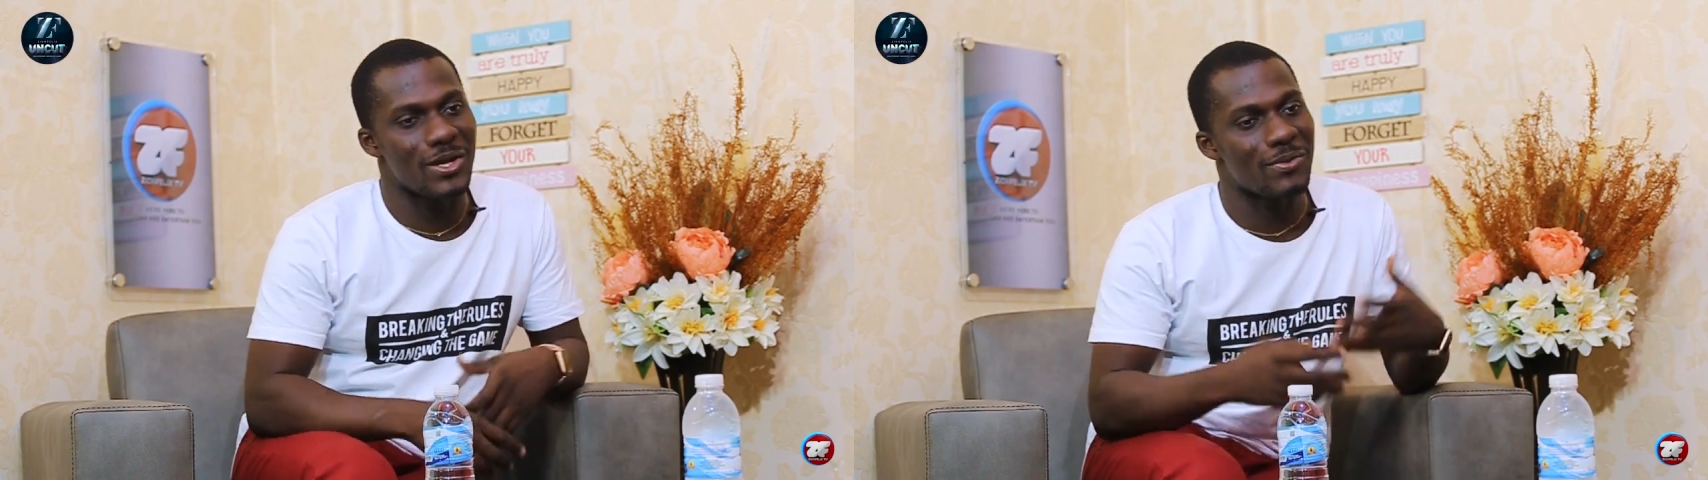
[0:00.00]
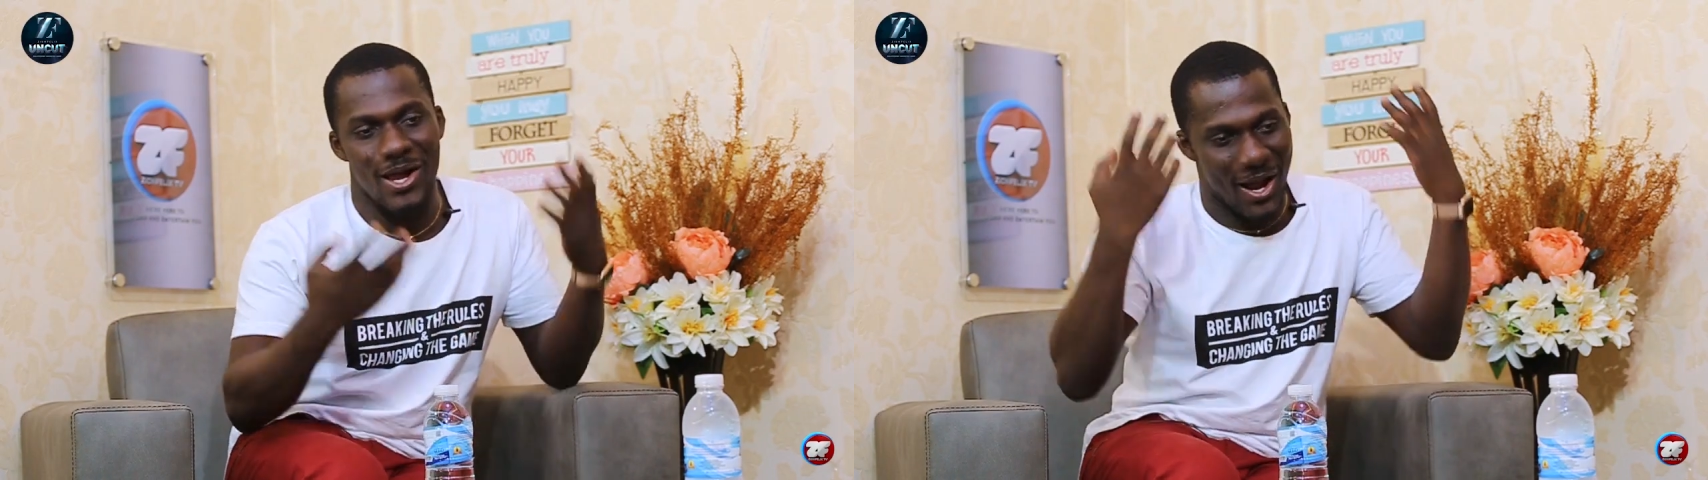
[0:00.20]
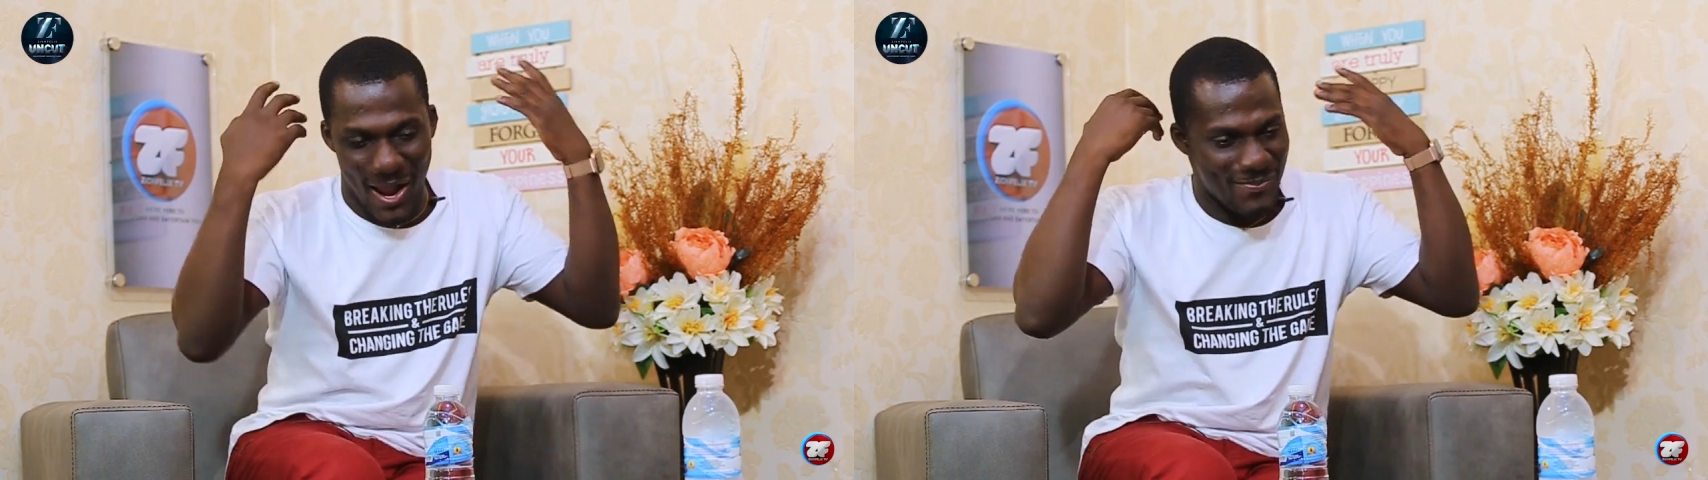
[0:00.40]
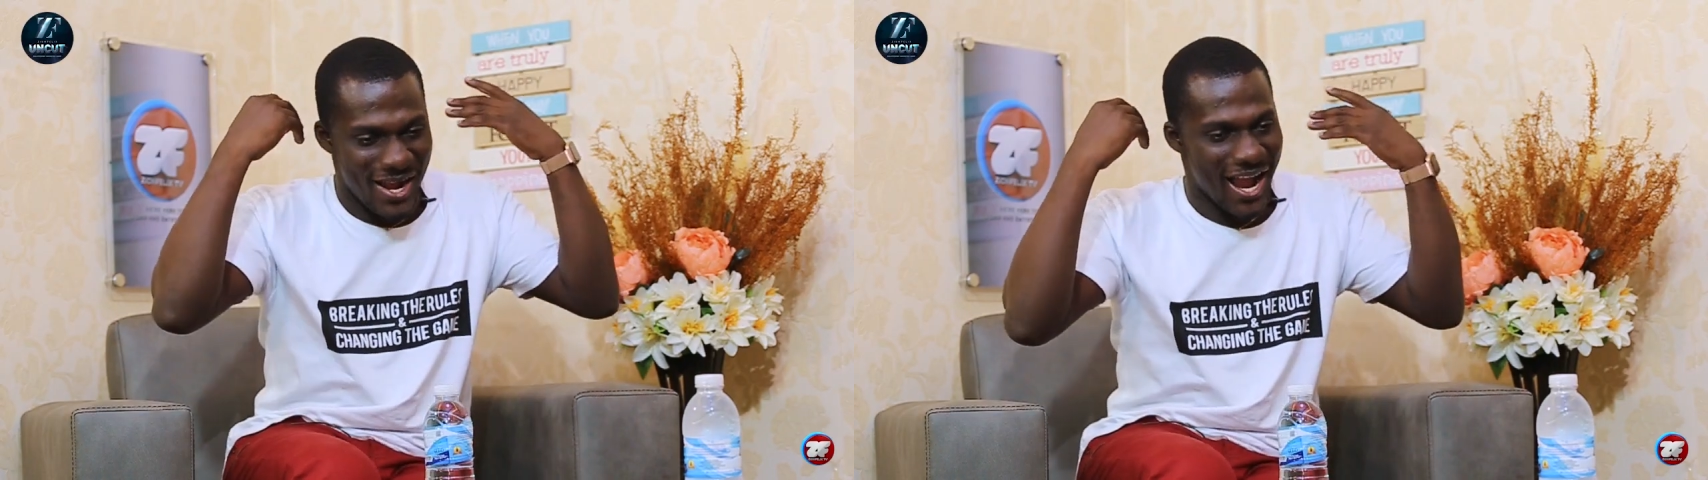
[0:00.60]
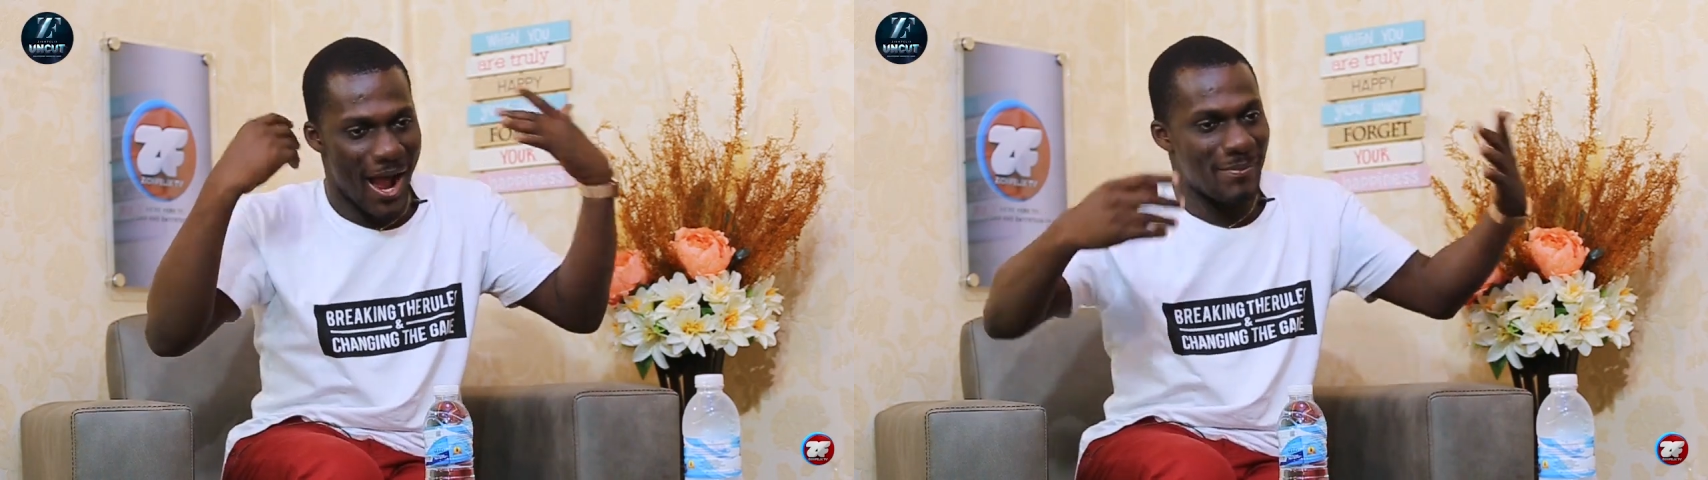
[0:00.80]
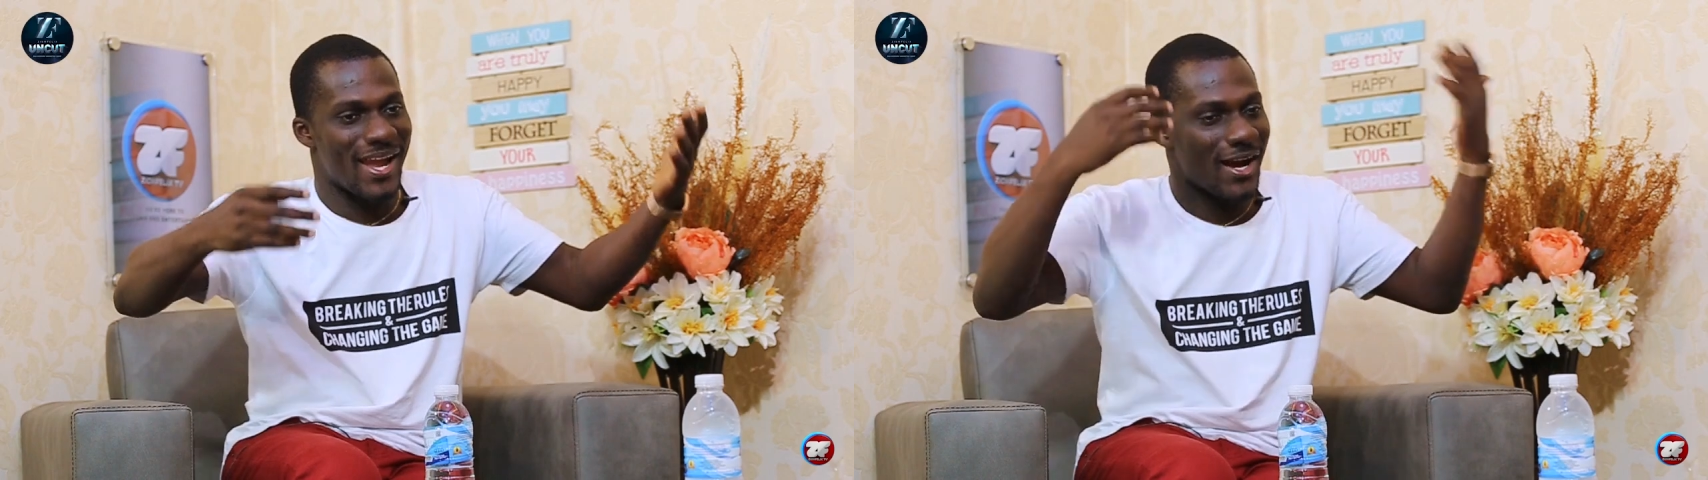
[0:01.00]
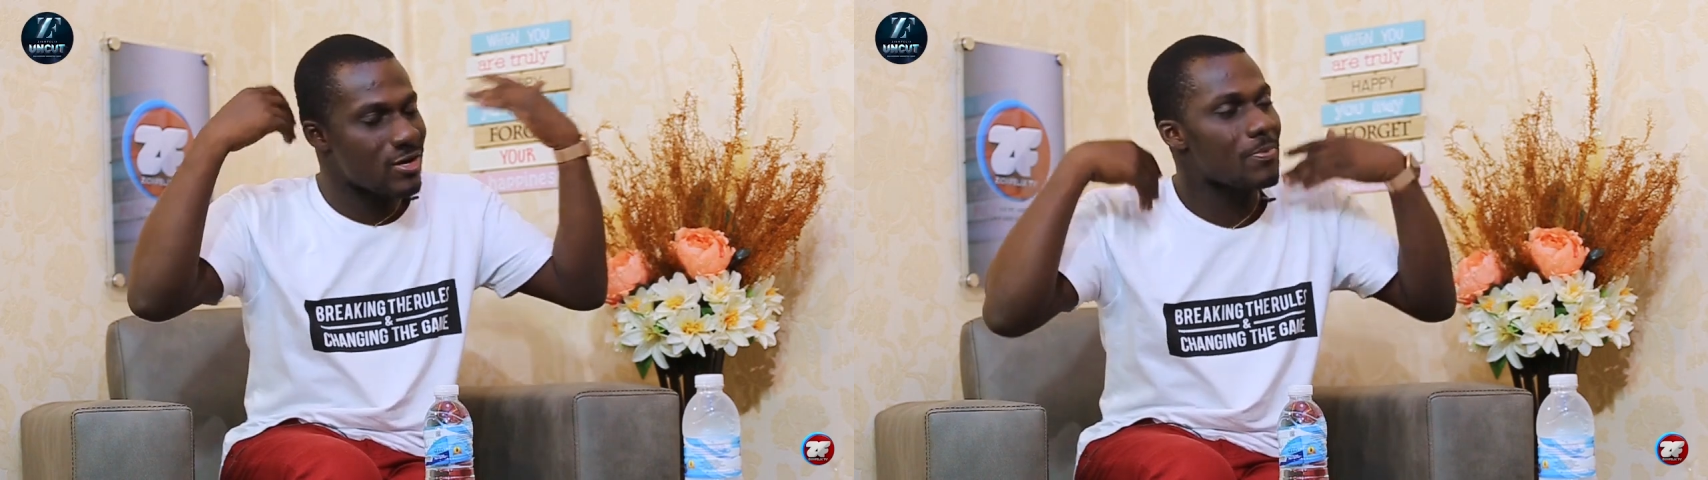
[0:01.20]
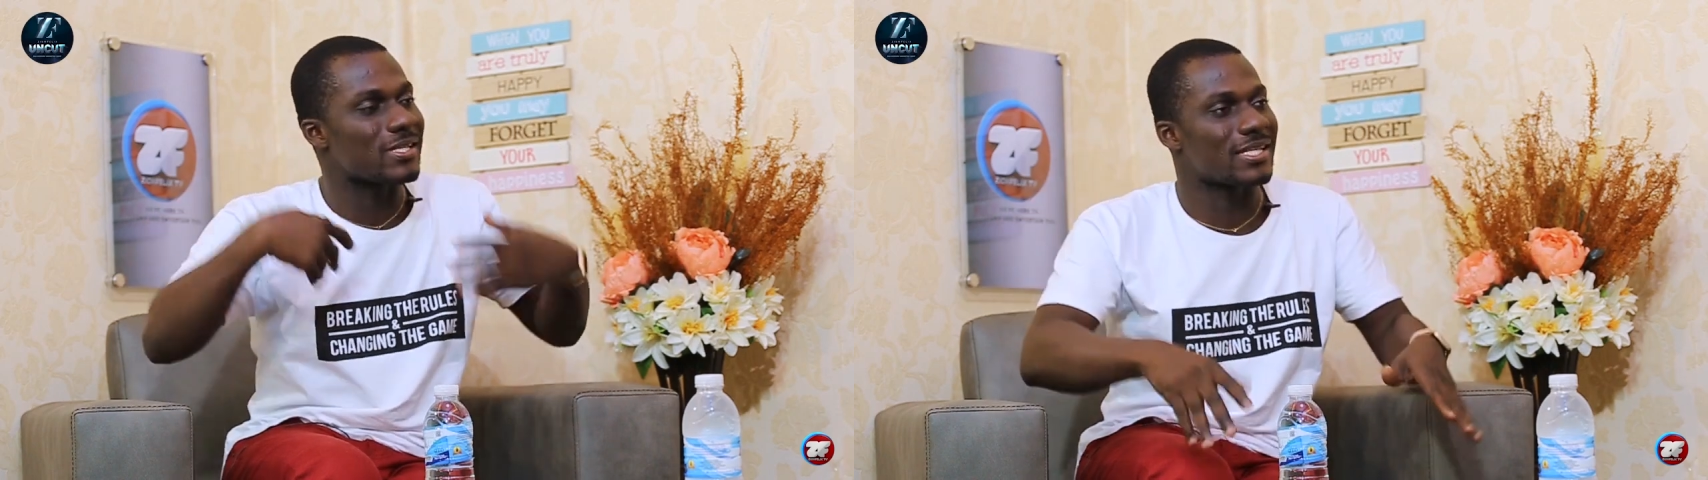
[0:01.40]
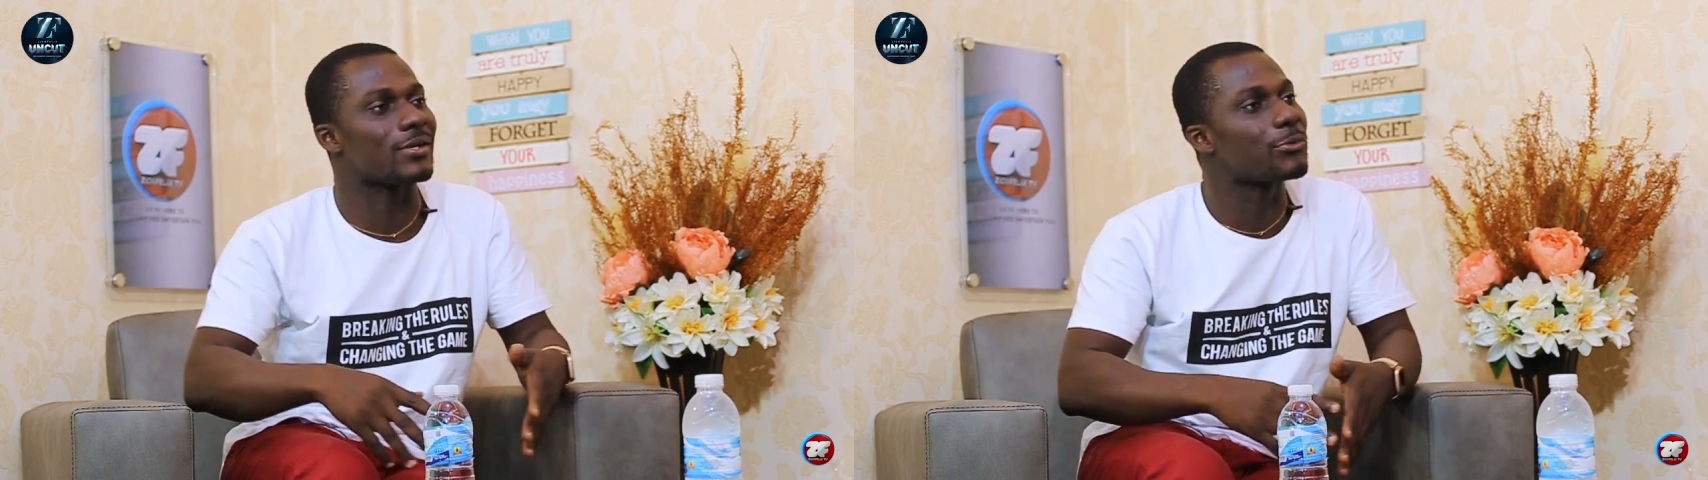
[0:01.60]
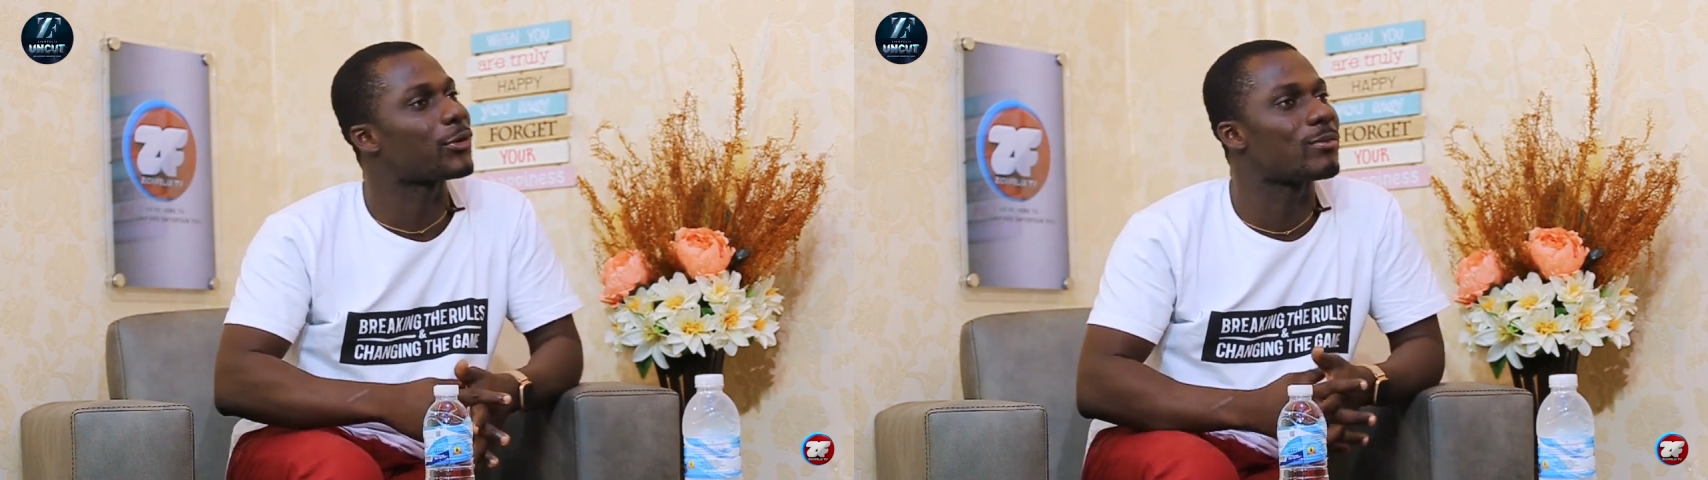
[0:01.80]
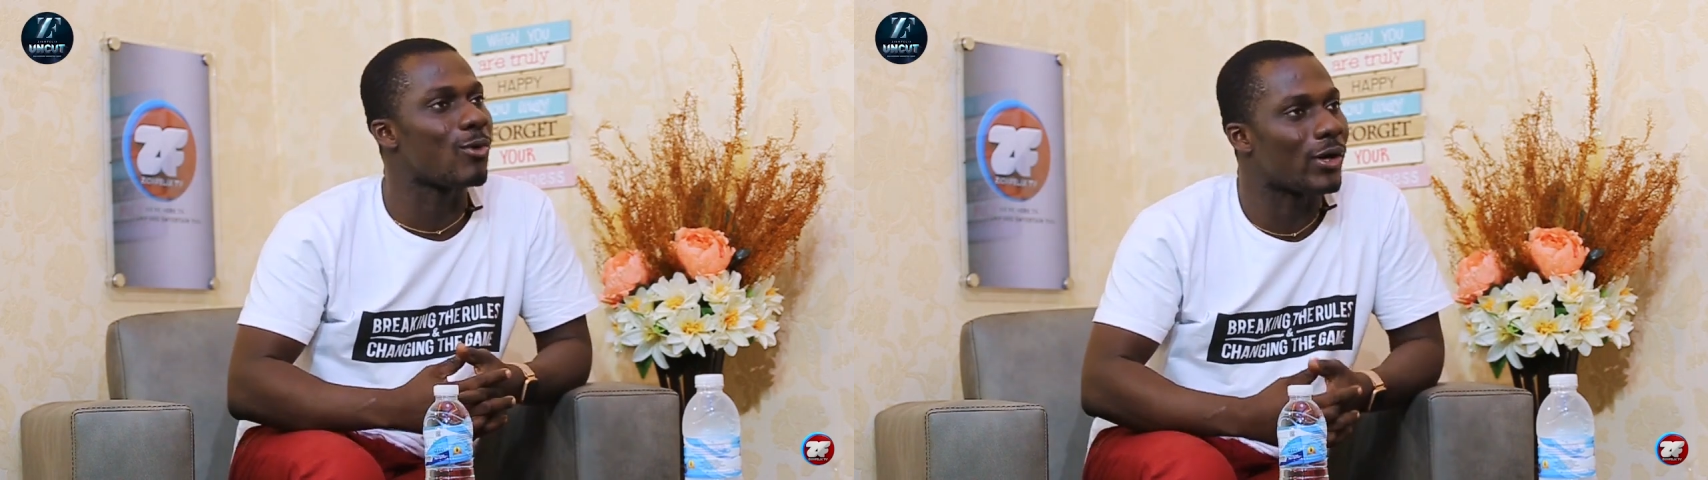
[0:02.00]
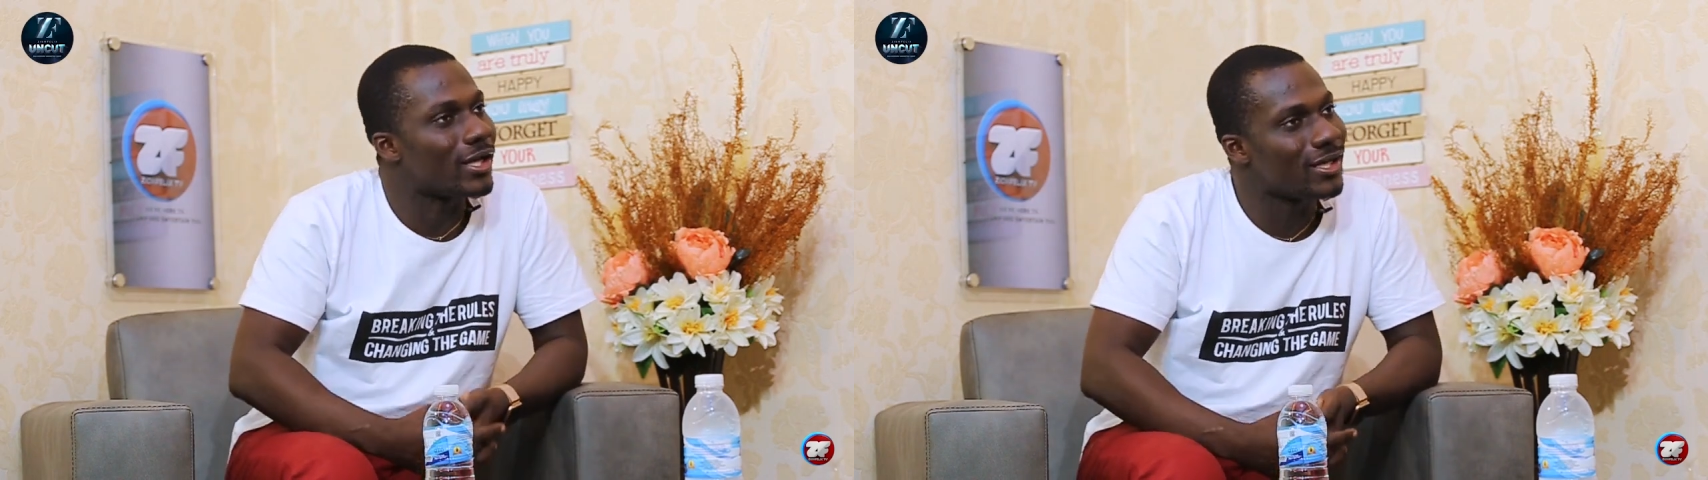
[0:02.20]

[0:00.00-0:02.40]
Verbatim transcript: yeah, I'm, I'm, I'm a 100% tree boy.